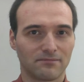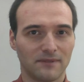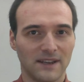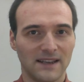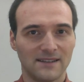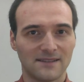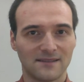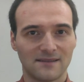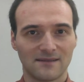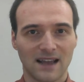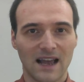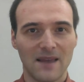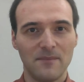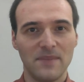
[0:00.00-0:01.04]
Is
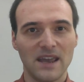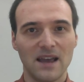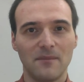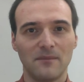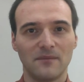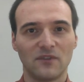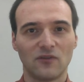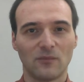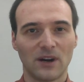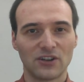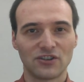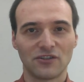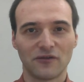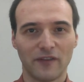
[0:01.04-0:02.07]
IBM too
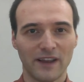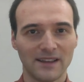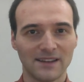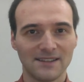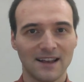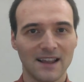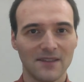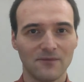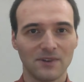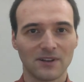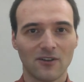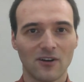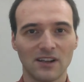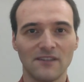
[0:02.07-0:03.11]
much into fantasy land with
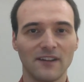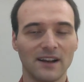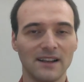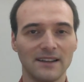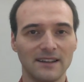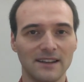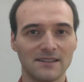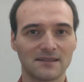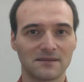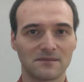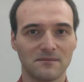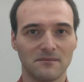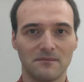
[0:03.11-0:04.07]
cognitive analytics?